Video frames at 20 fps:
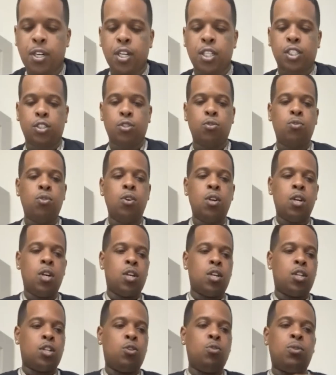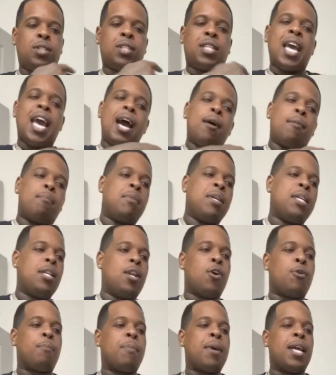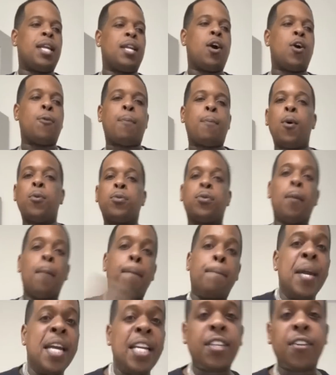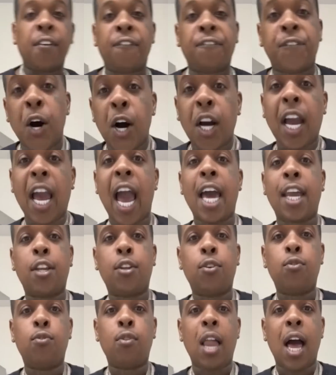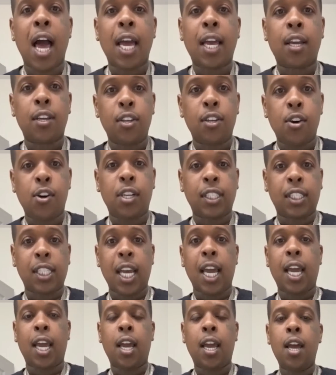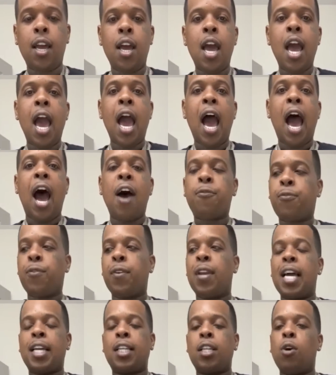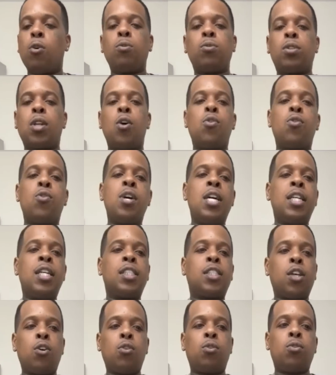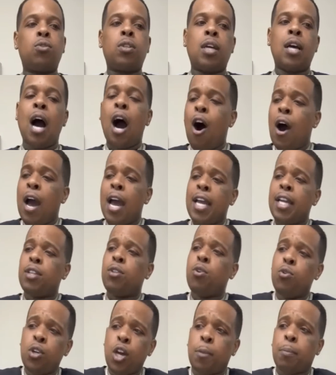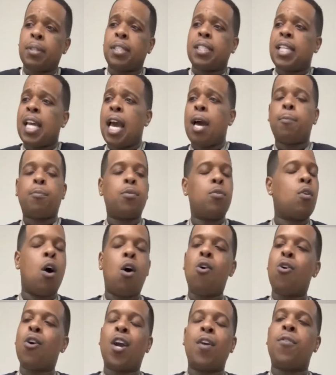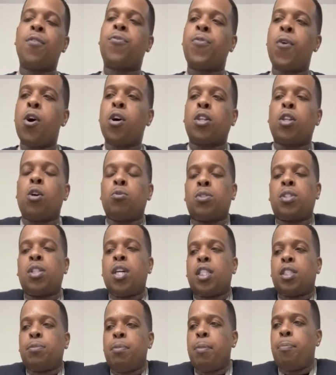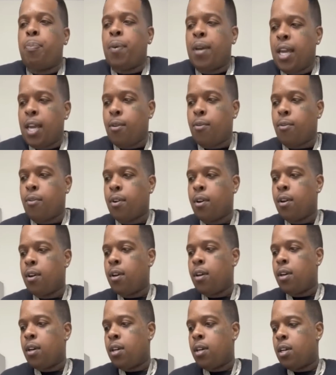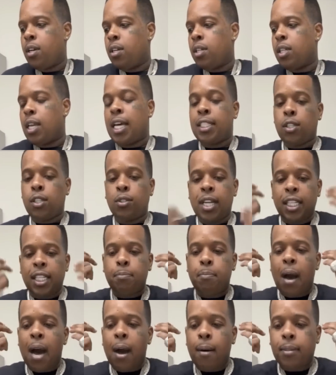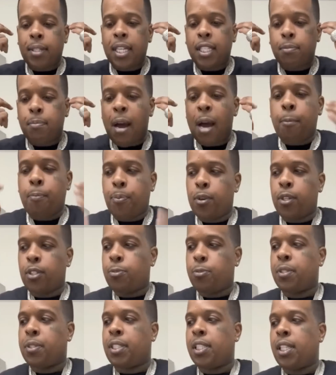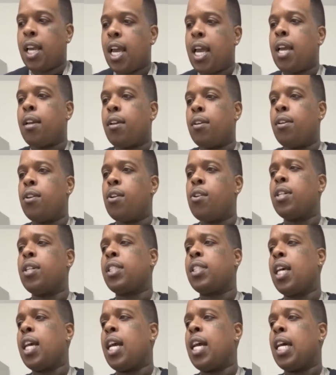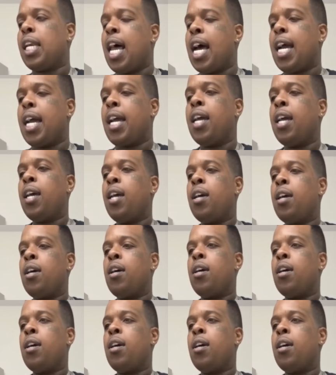because you tap me don't mean I'm both the f*** out of you. Like, you know what I'm saying? I feel like don't. So I don't even do nothing but tap you. I don't give a fuck. Don't touch me, period. Like, so that's my principle today. You know what I'm saying? Like,